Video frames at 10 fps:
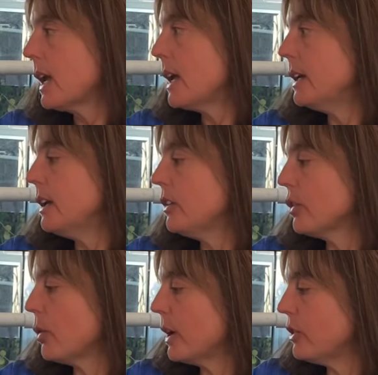And he is
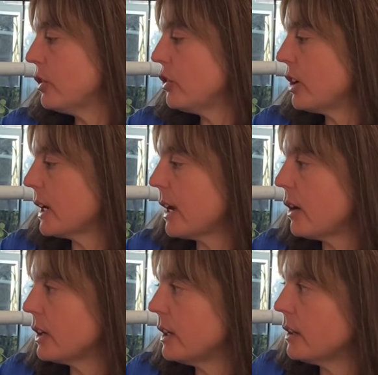going to check
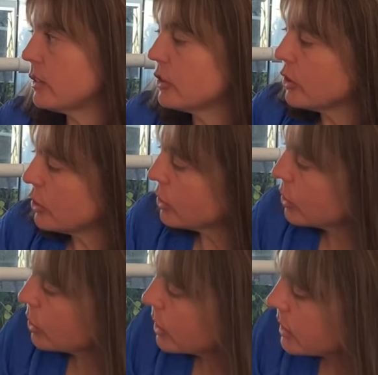out his
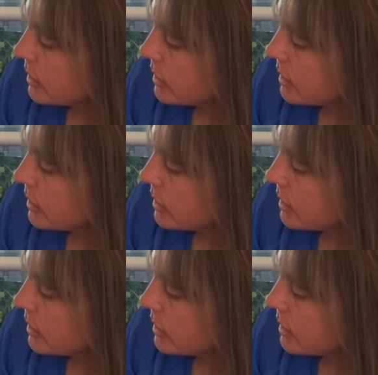new